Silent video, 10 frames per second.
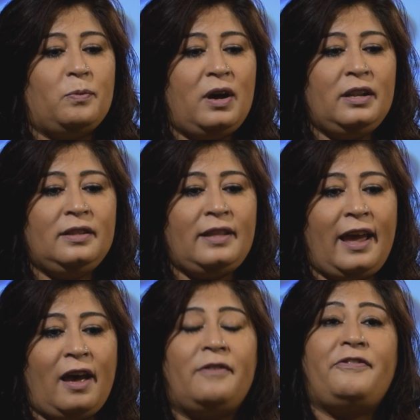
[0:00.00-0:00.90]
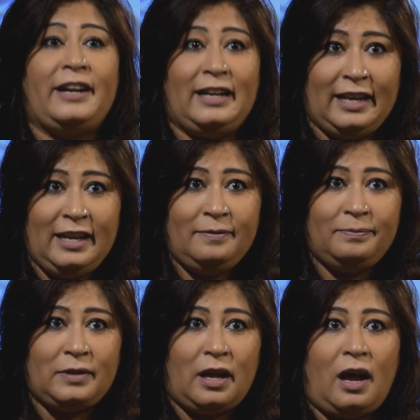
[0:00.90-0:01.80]
One, they are friendly.
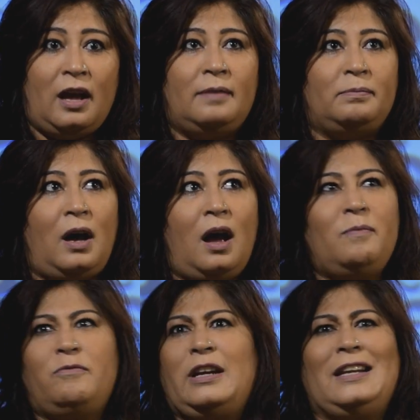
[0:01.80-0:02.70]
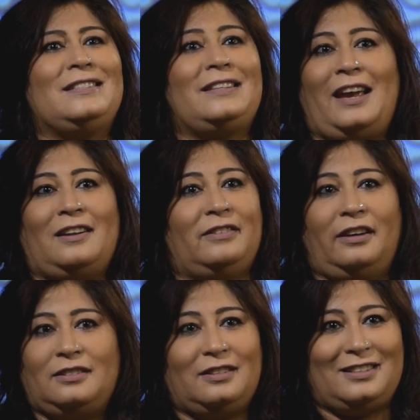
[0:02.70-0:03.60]
Um, I'm really scared of
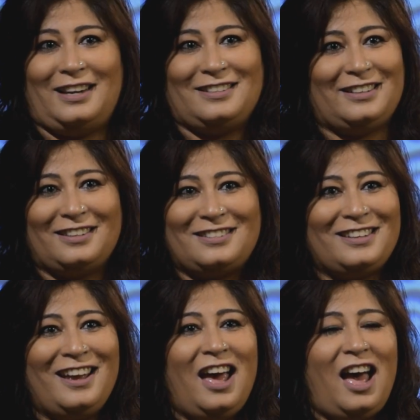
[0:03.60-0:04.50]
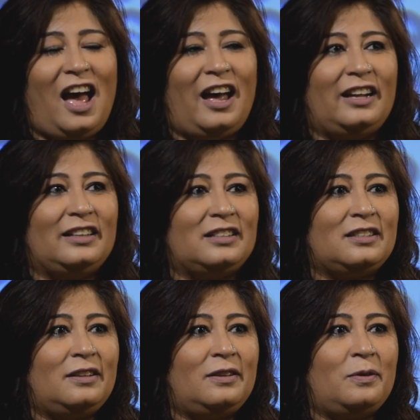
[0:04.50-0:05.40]
going to the dentist, and
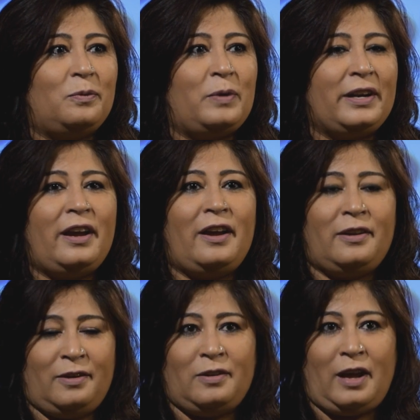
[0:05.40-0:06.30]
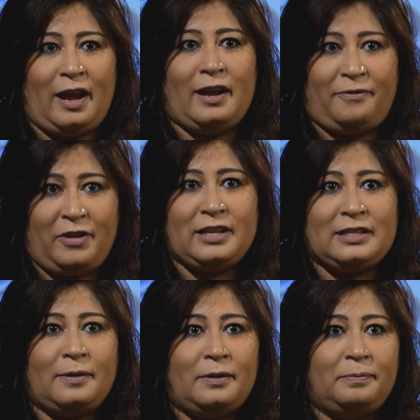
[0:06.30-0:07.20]
when I uh,
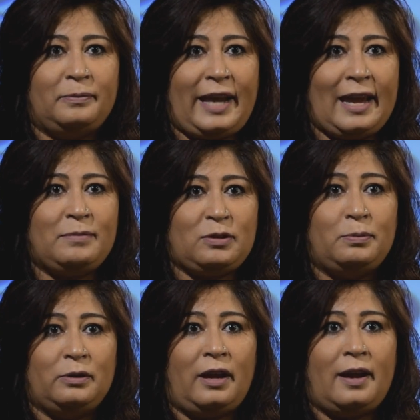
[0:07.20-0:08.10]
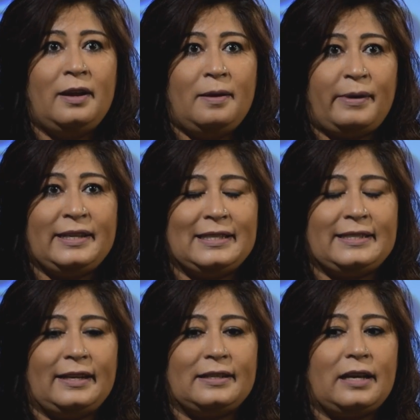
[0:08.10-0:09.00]
first um, came to Moonlight Braces
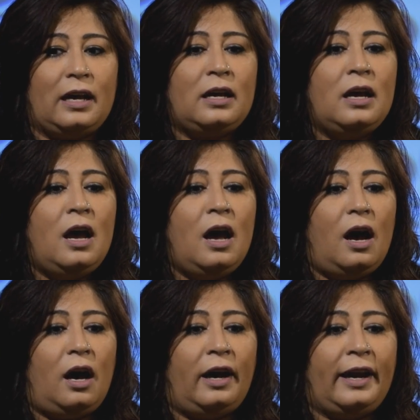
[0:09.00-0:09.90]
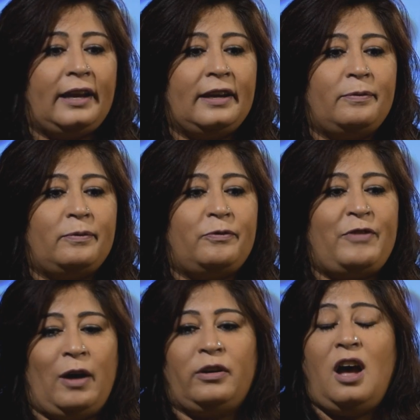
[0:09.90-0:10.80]
Centre, I
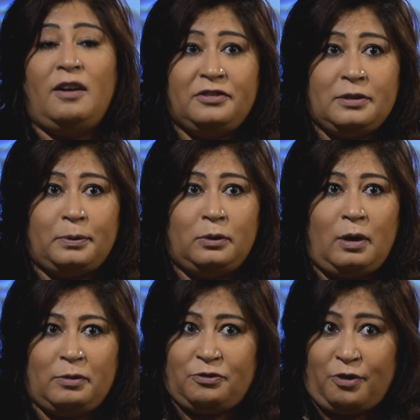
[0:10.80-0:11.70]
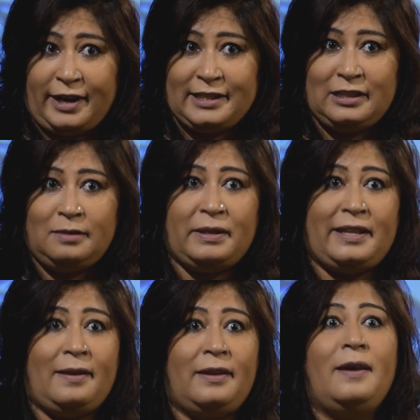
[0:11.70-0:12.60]
felt comfortable. I was frightened, but
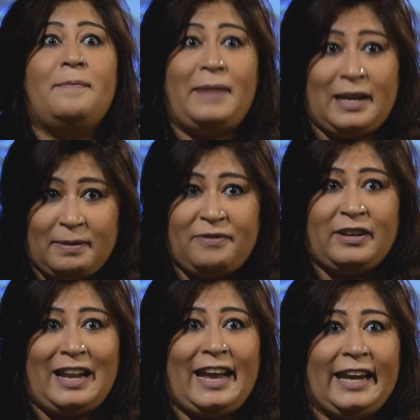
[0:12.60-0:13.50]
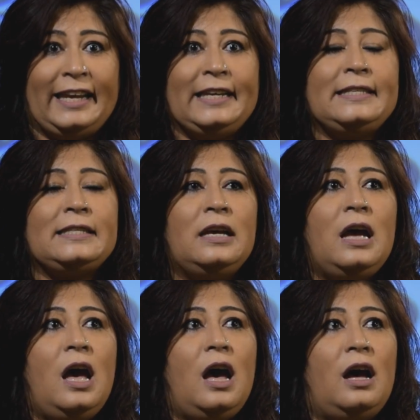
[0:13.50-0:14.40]
they made me feel at ease.
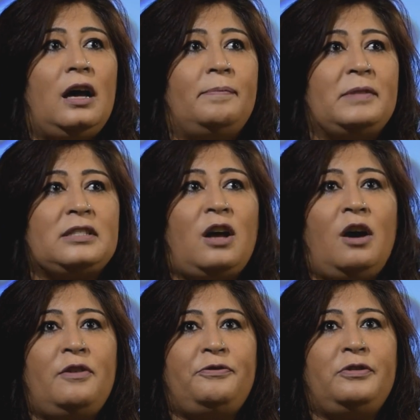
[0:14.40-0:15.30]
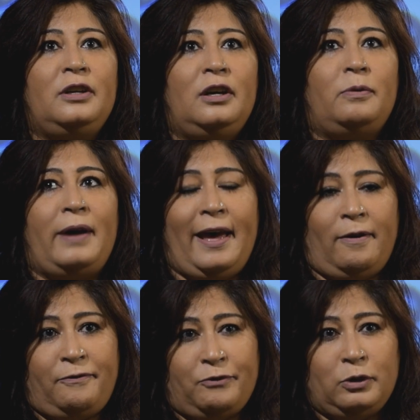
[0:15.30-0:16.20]
Um, the staff were
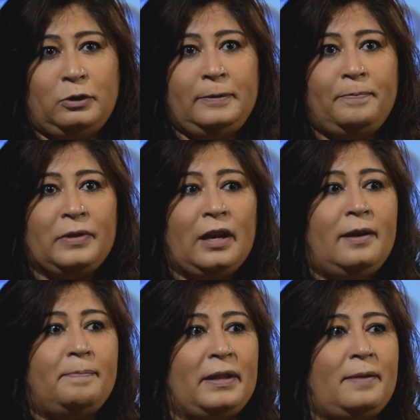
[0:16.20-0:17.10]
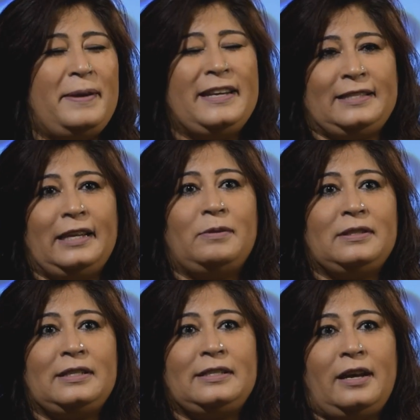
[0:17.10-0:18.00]
helpful, but the biggest thing was
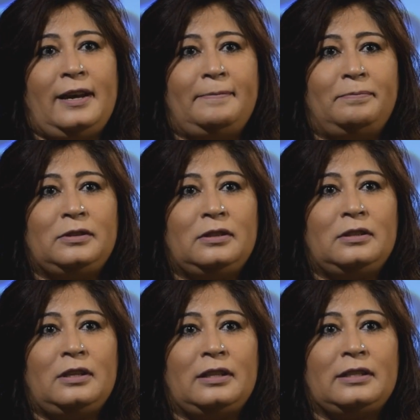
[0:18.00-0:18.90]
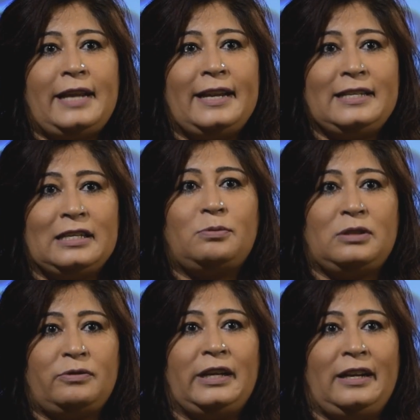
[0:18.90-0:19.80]
that um, the dentist
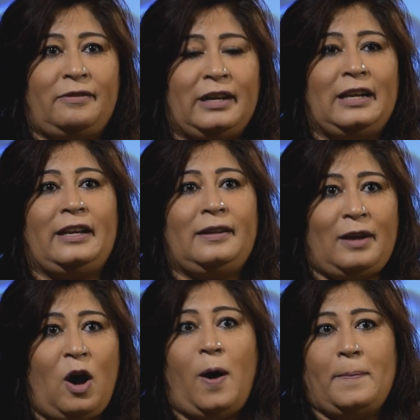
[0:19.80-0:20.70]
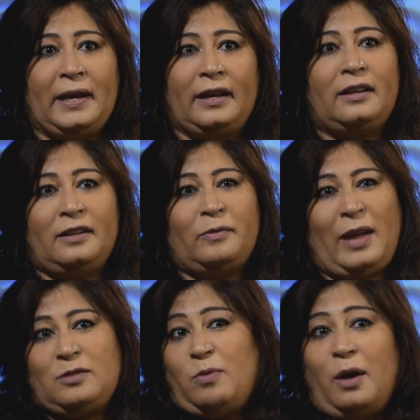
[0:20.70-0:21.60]
was really, really calming, and
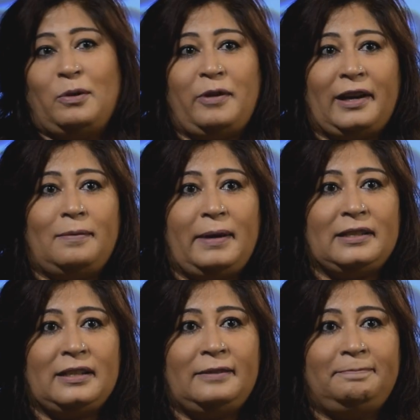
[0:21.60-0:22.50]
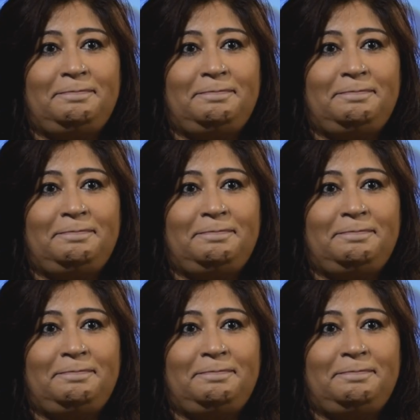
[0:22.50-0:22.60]
that's why I would recommend it.